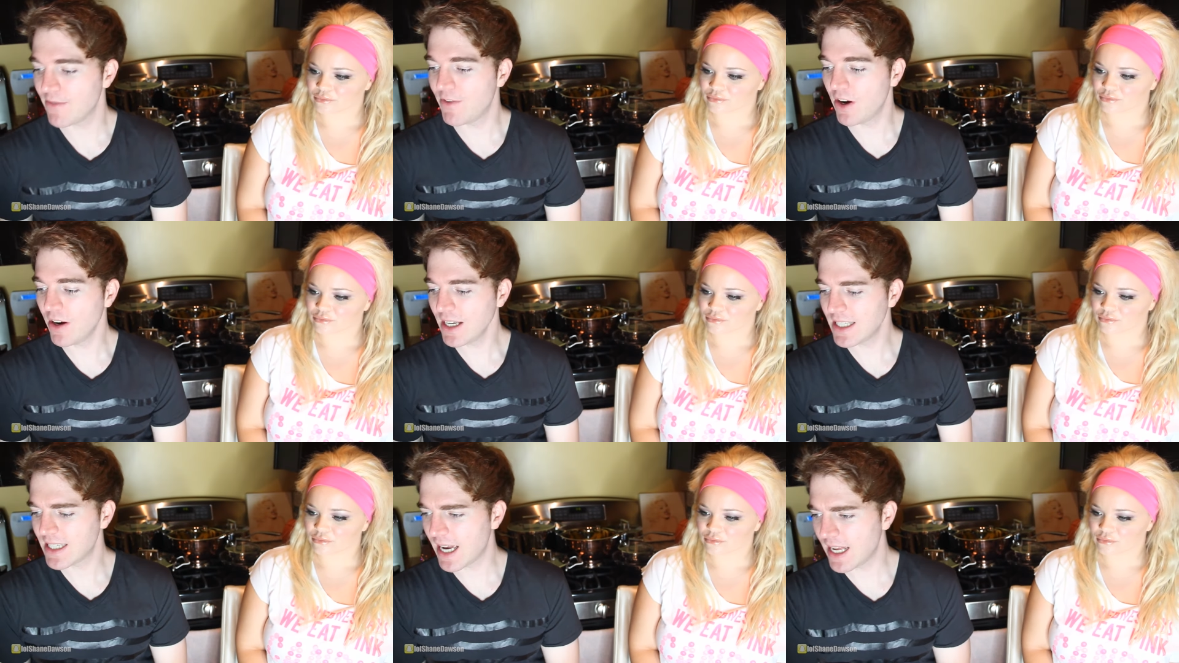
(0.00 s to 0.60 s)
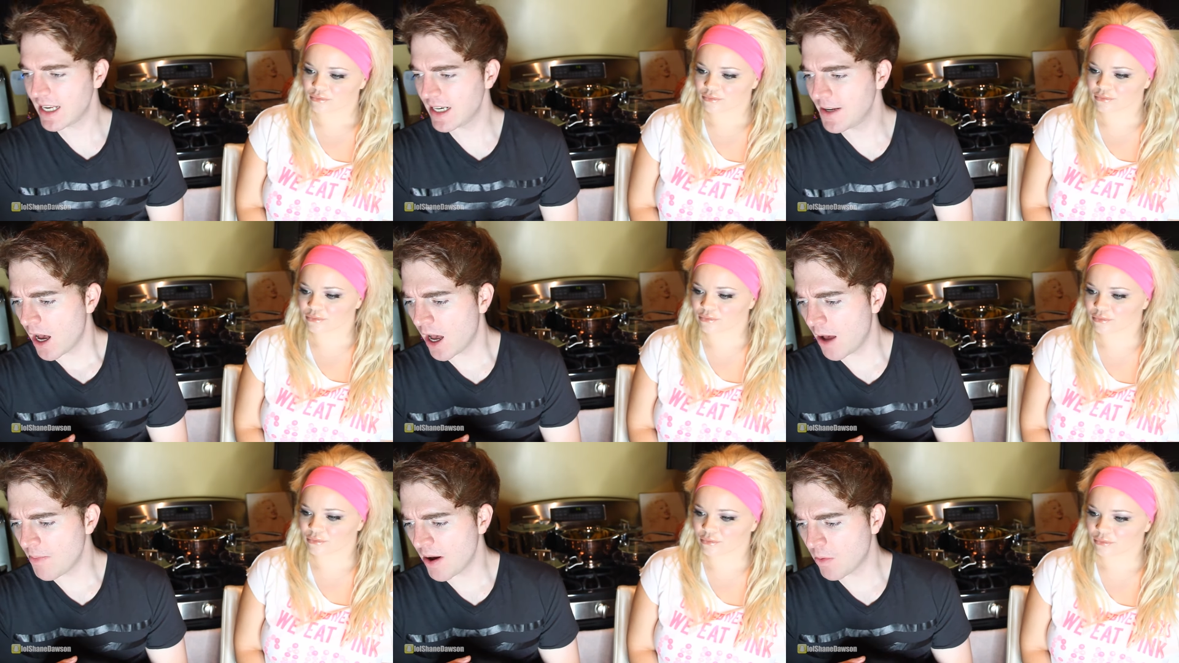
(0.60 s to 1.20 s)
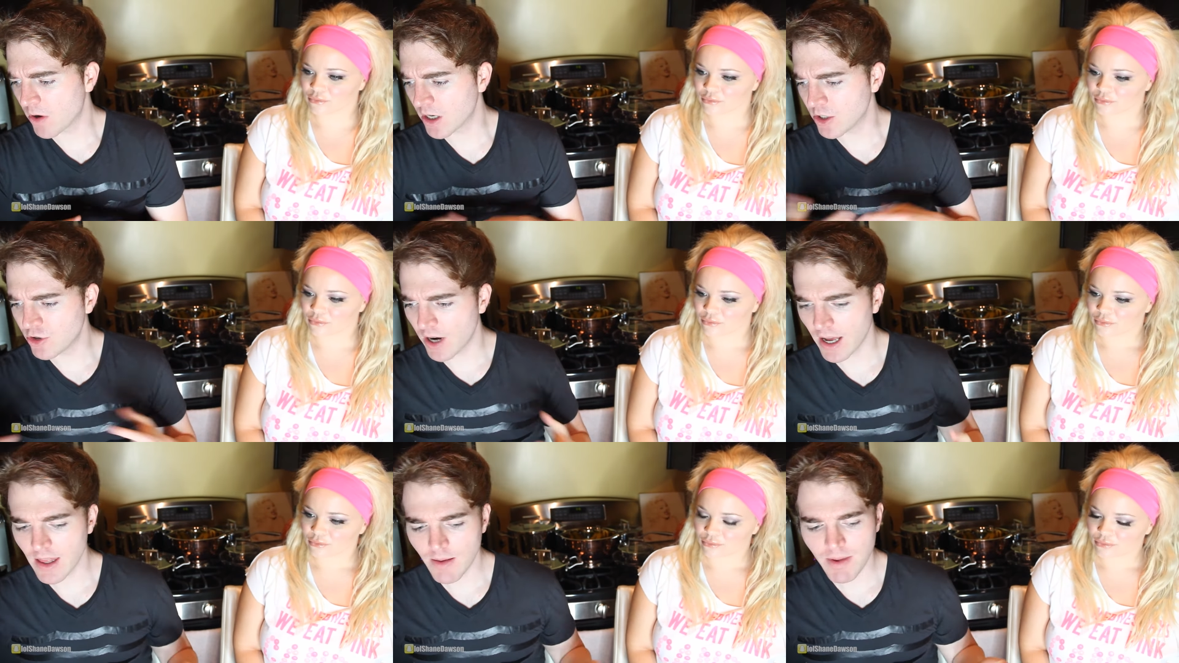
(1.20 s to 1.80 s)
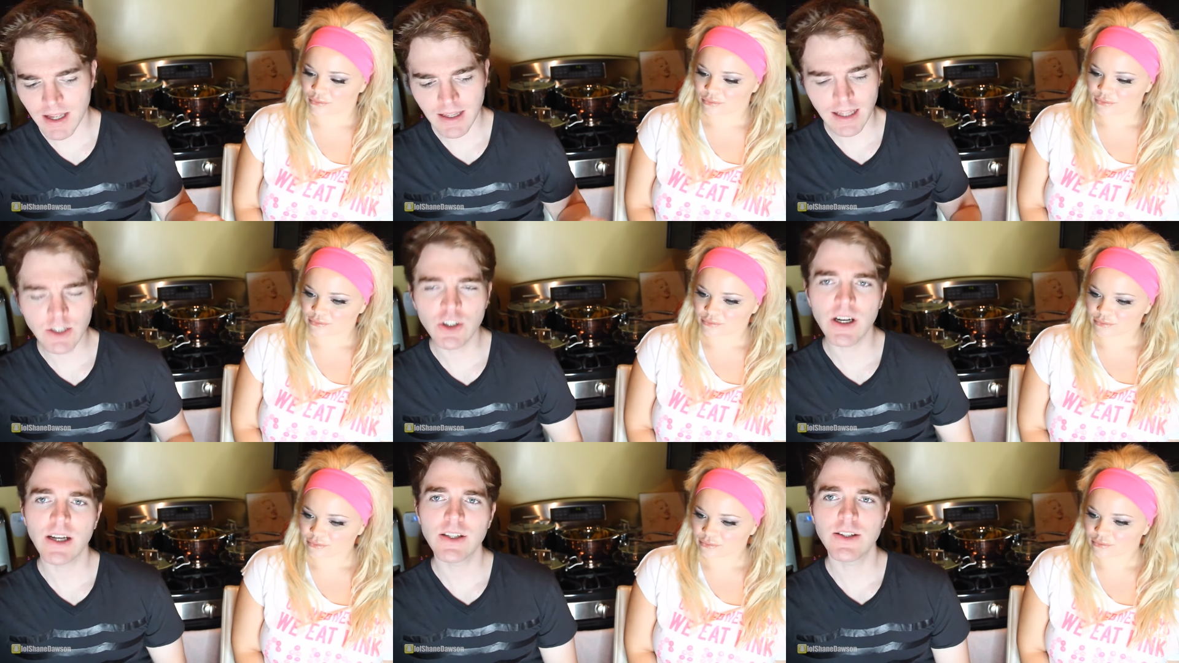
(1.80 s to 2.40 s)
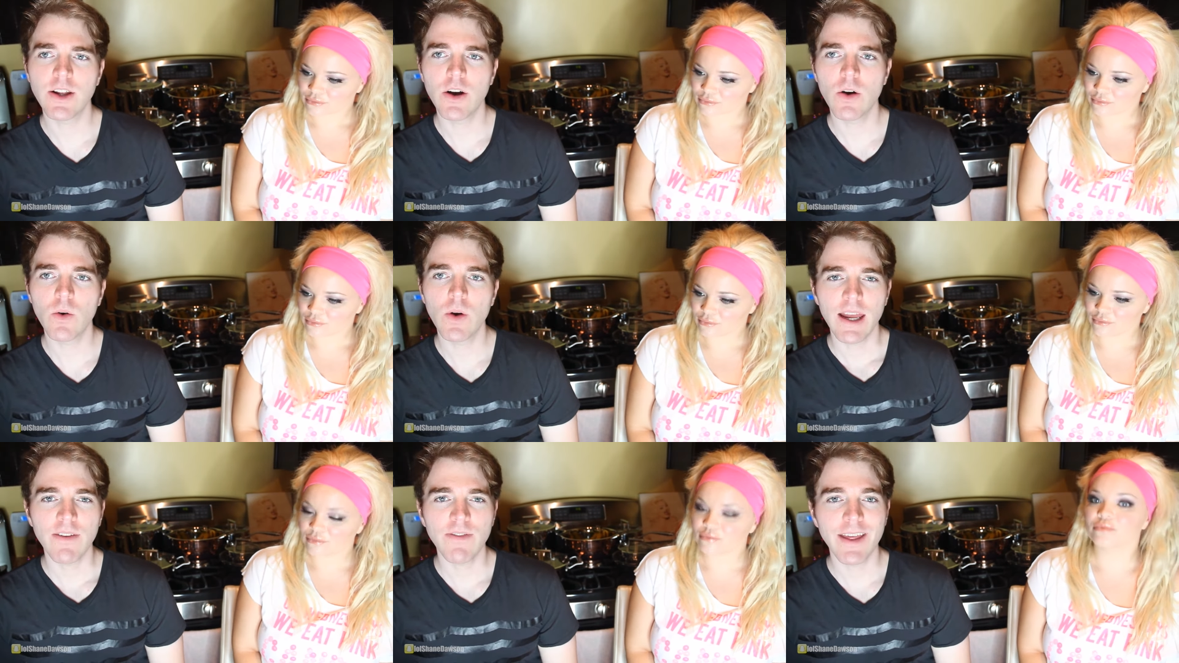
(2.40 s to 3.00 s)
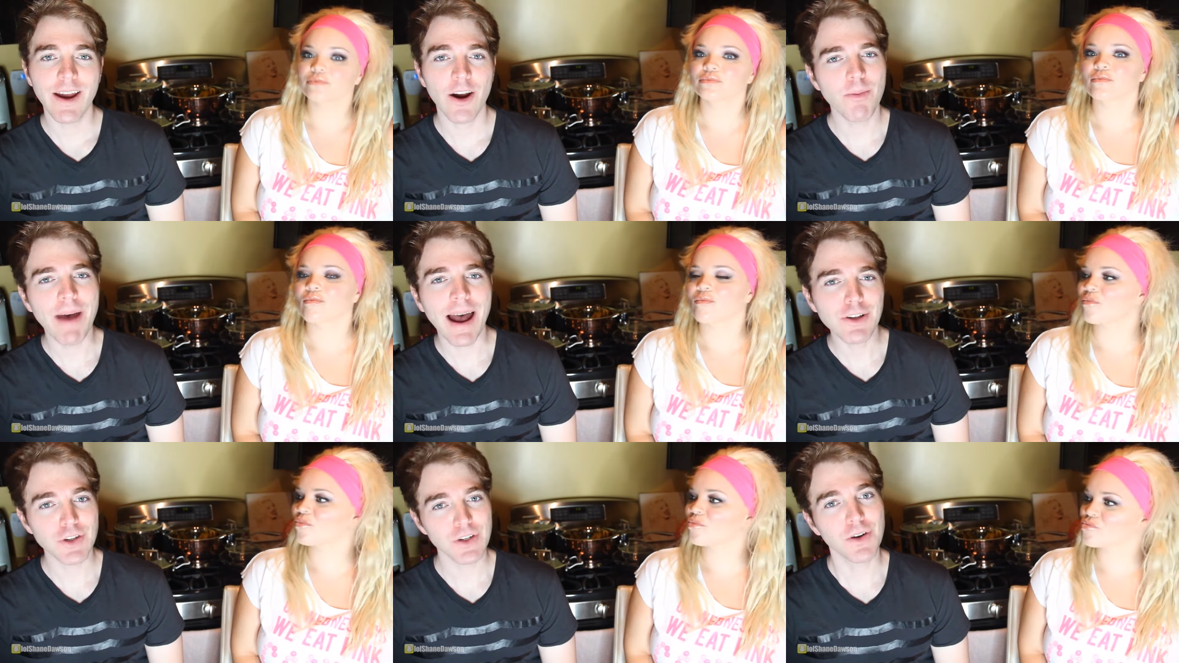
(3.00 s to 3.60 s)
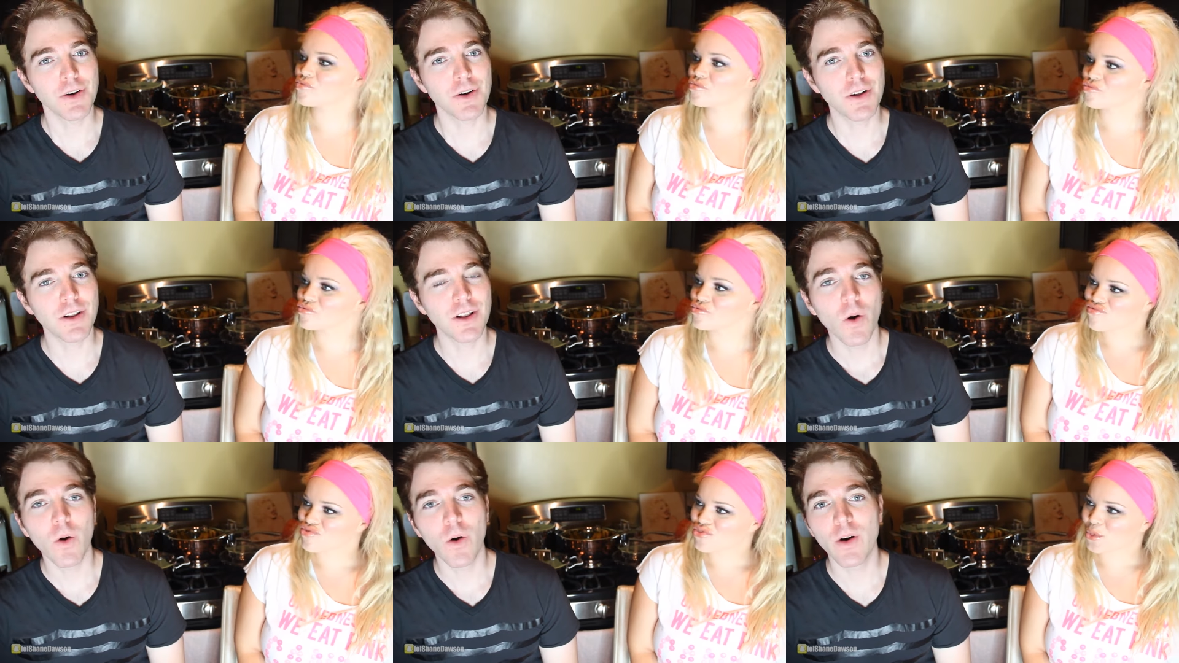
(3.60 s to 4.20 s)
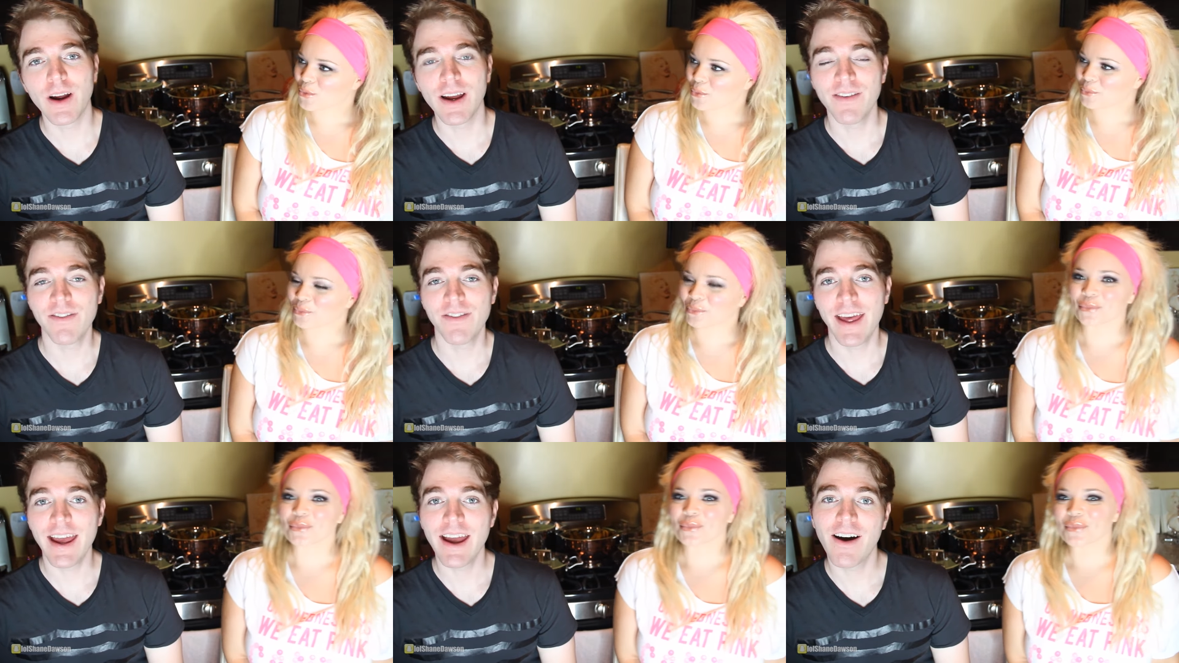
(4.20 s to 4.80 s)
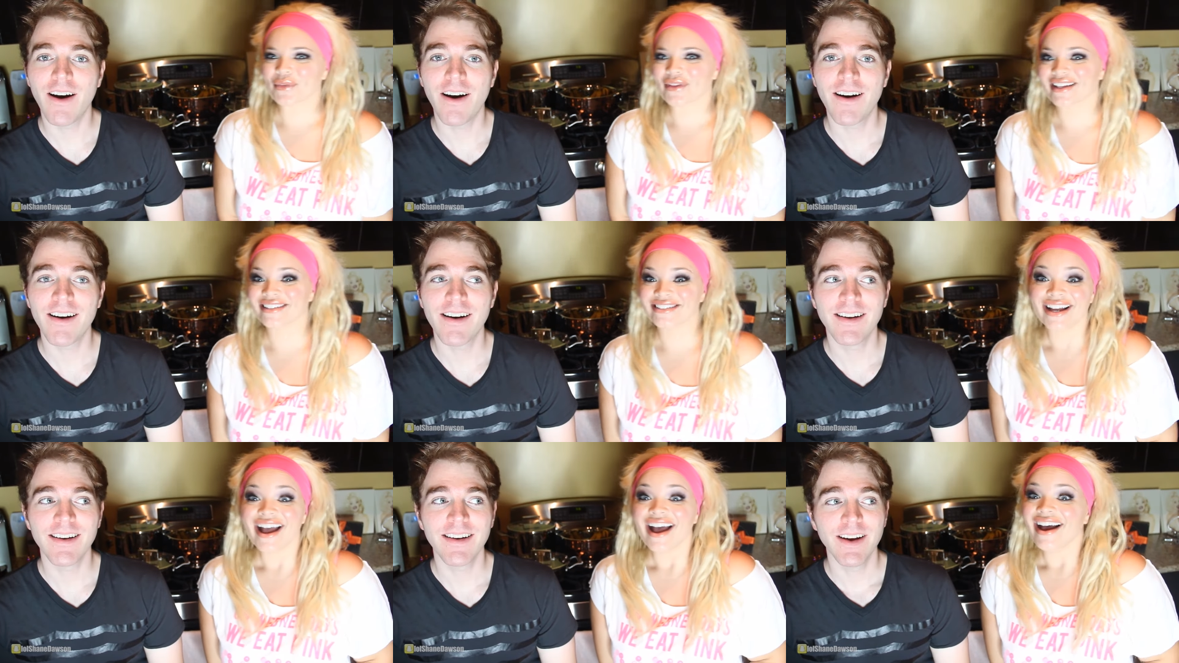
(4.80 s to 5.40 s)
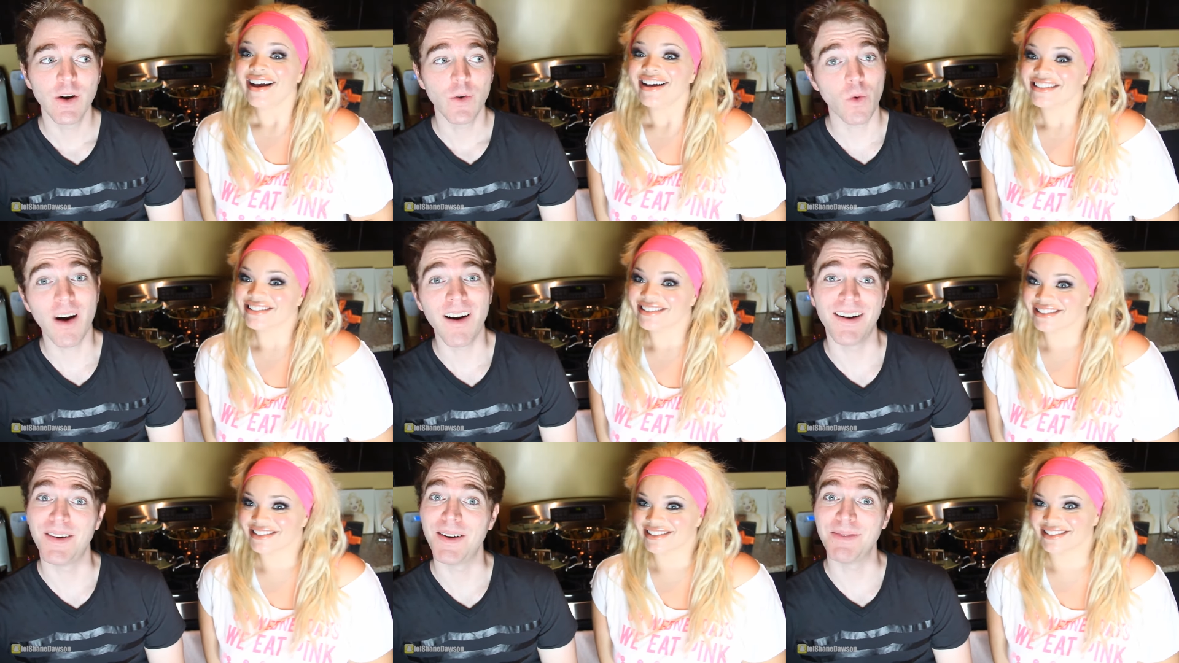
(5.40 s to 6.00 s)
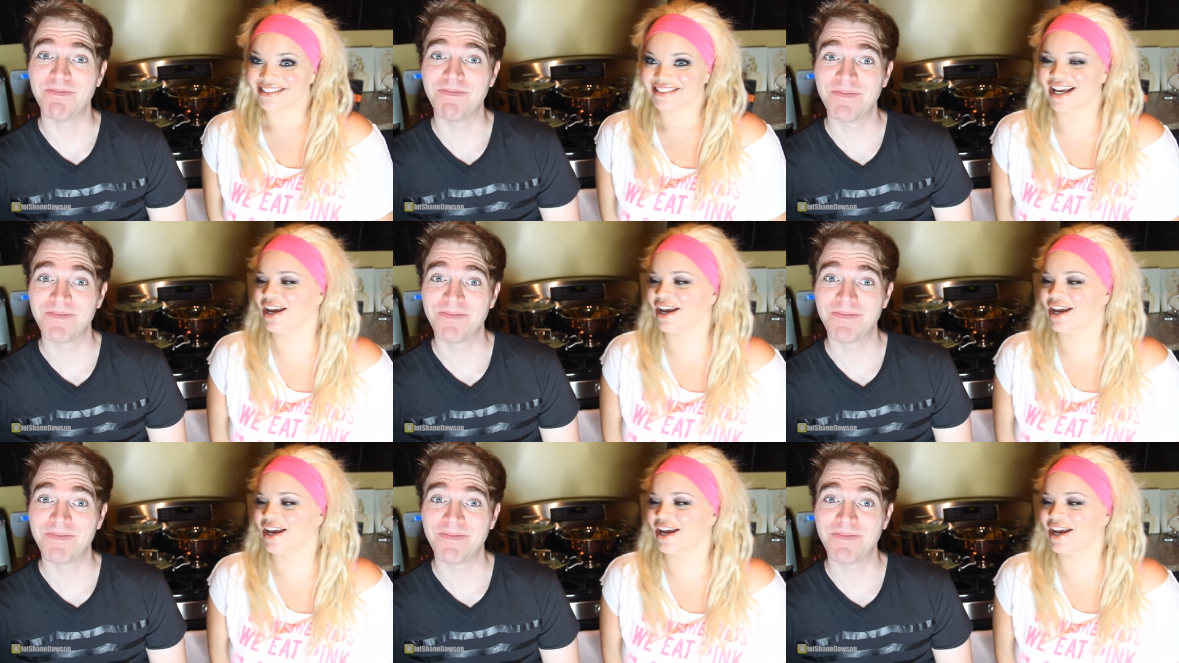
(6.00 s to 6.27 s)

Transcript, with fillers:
Speaker 1: I'm very excited, um, and we're gonna try them and let you guys know if they are magical or if they are Ron.